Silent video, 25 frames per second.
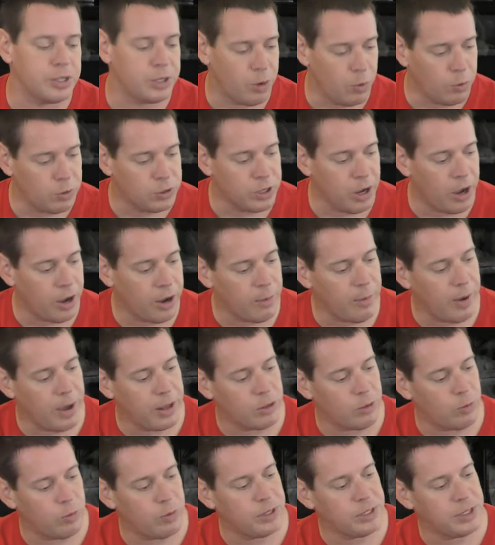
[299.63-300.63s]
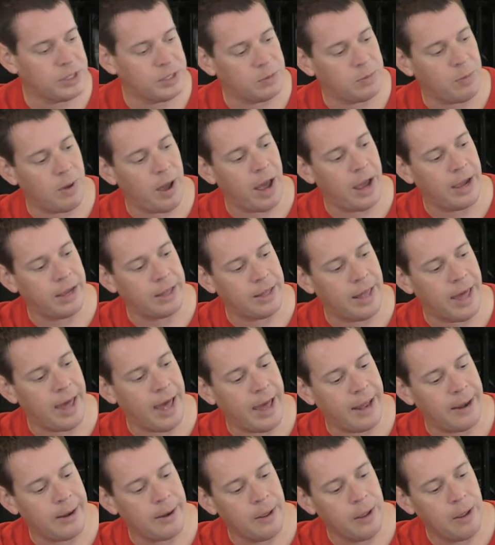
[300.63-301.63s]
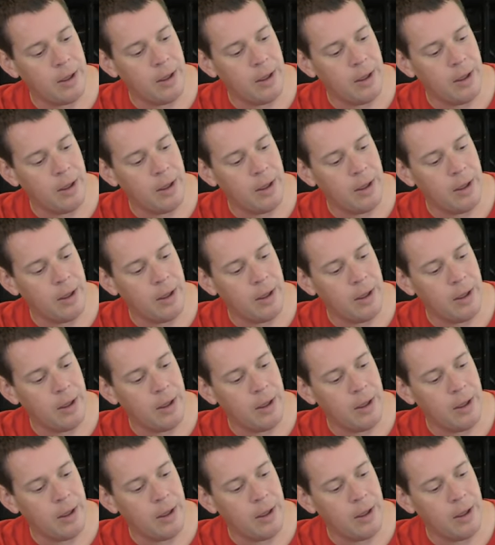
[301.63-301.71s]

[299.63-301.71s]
So we'll talk about the reasons behind that.